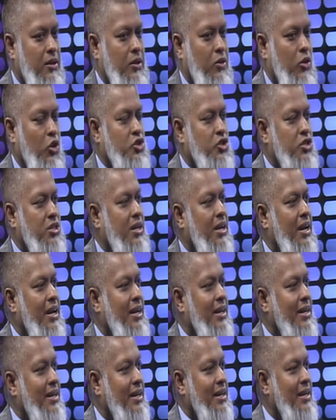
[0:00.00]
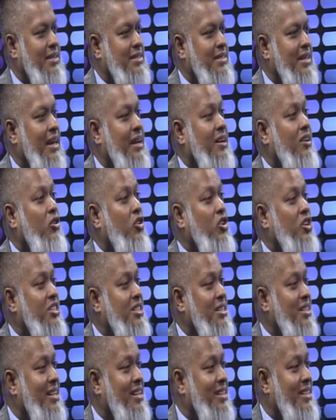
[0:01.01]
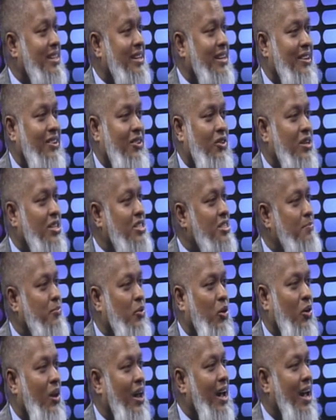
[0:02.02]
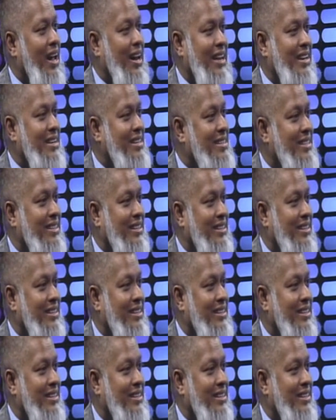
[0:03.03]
Australia is a continent, not right. a small island.